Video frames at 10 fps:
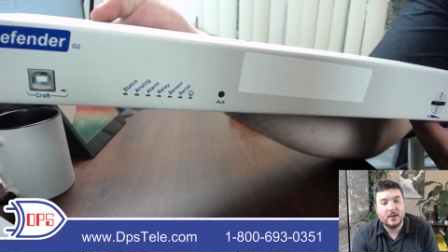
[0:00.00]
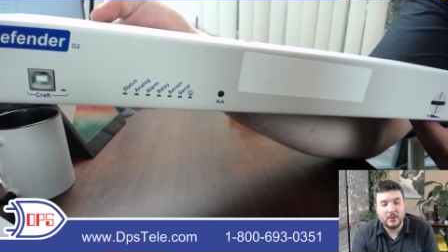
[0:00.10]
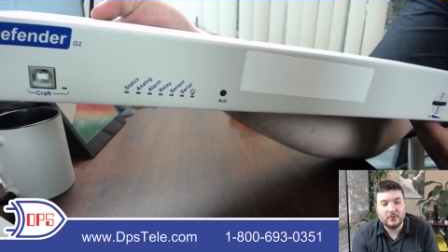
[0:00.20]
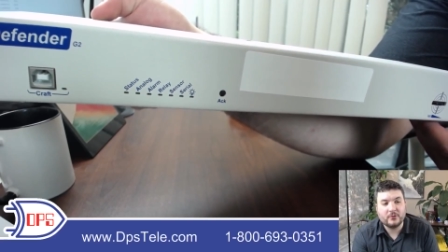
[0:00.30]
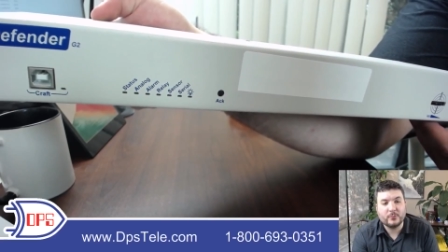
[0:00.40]

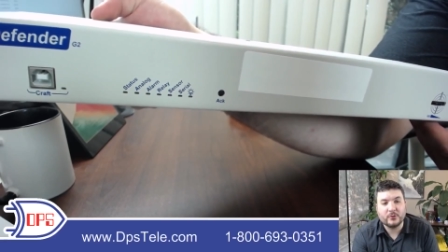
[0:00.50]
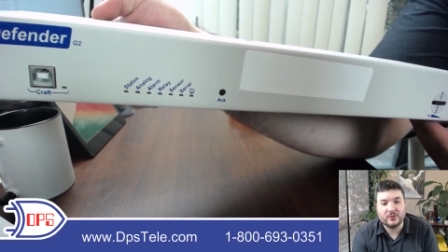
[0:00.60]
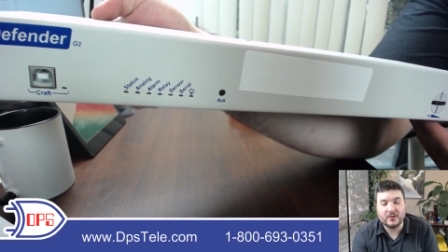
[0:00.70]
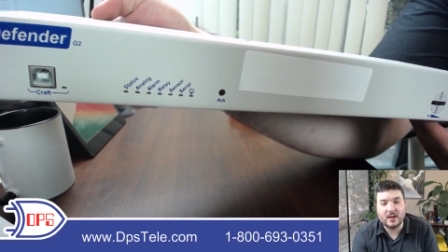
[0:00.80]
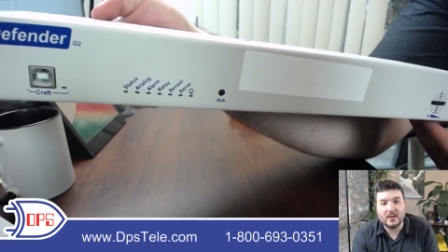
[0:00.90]
You can just push
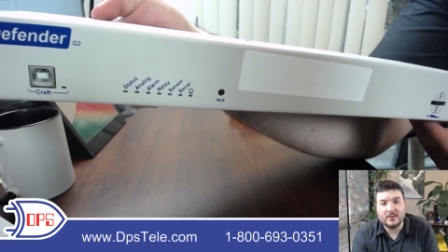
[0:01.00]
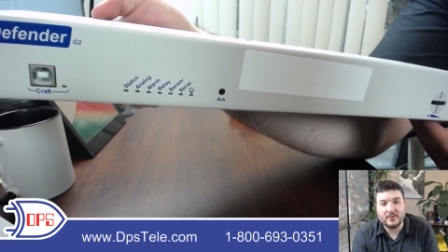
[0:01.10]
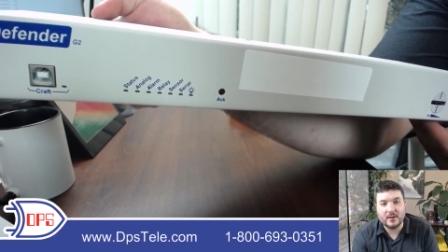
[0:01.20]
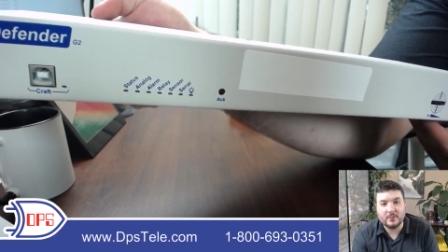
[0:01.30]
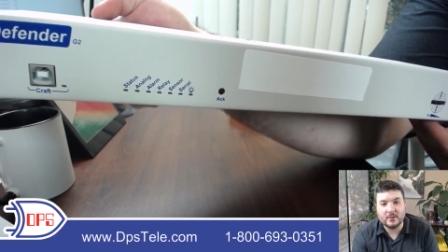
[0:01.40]
acknowledge and
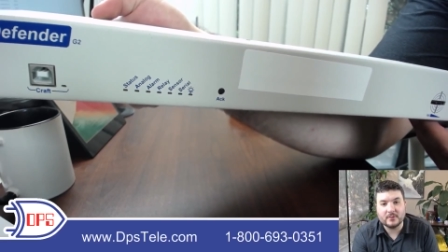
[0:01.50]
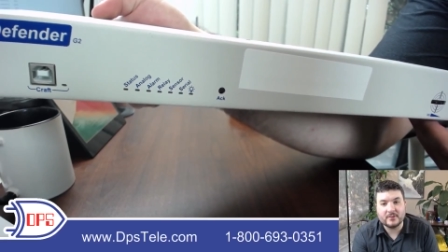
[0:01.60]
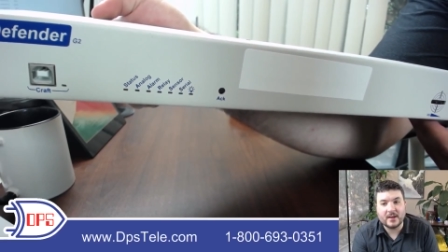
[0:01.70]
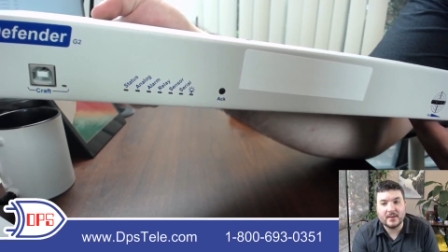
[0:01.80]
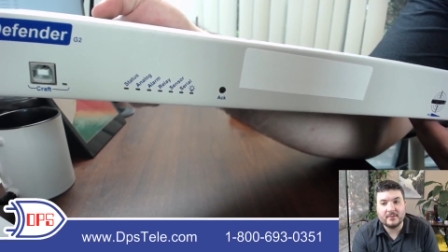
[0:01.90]
that will
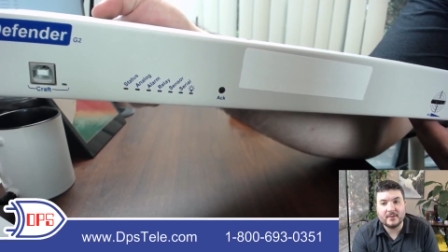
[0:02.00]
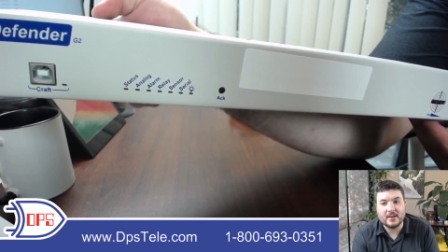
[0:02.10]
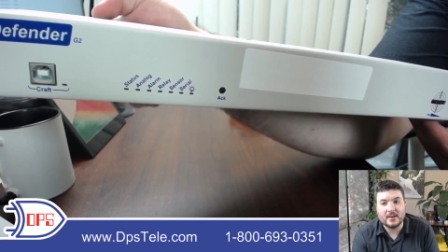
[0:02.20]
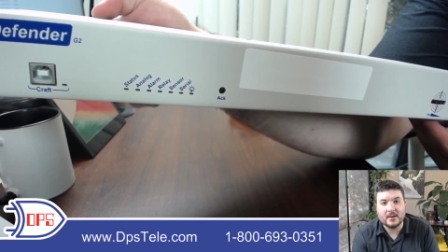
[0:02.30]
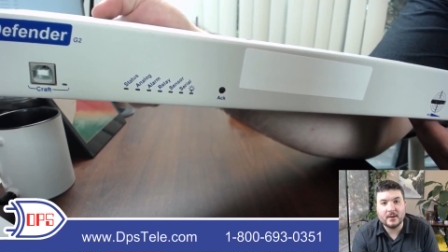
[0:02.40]
silence
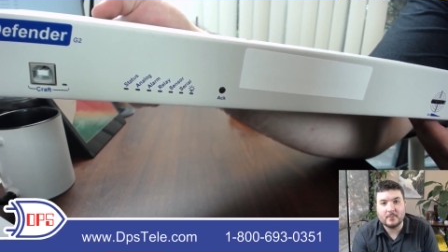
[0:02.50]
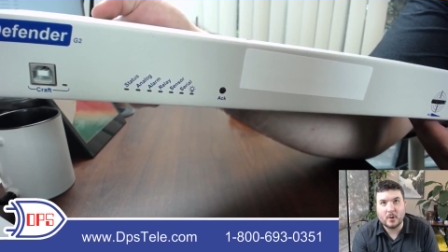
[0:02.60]
any um,